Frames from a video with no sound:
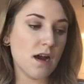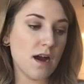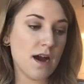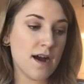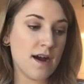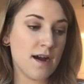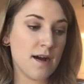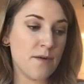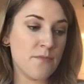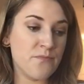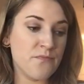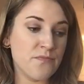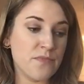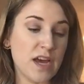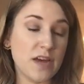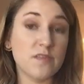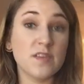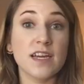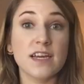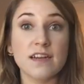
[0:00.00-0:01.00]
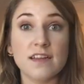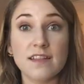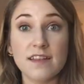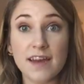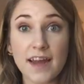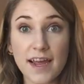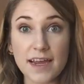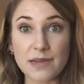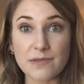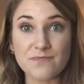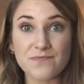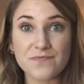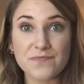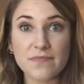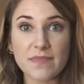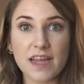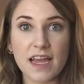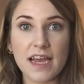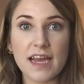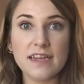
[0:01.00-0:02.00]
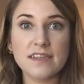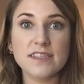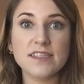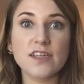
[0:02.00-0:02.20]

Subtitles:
At the end of the day. And